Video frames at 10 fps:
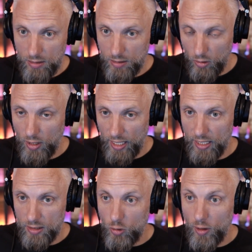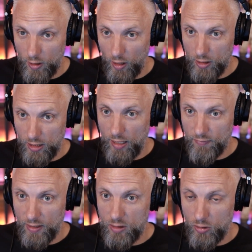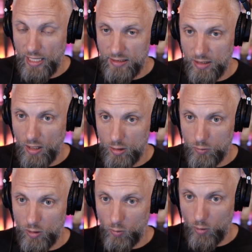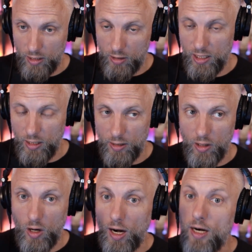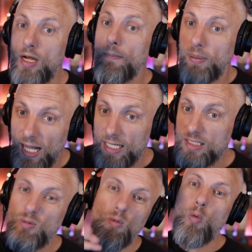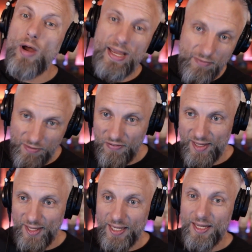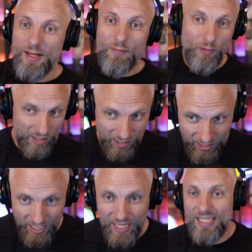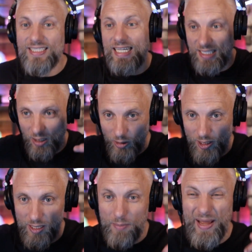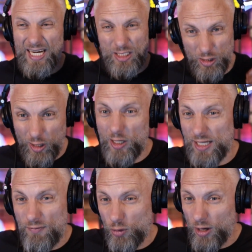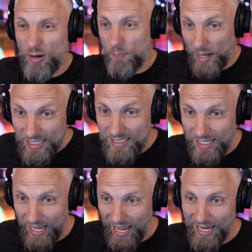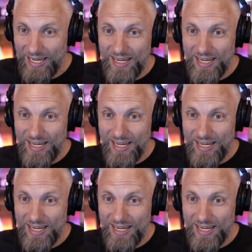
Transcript: you get $200 off the $2,000 worth of work you need on your car. Plus, we'll waive the fee for the cleaning because that's included in the package. So you're going to save 300 bucks today.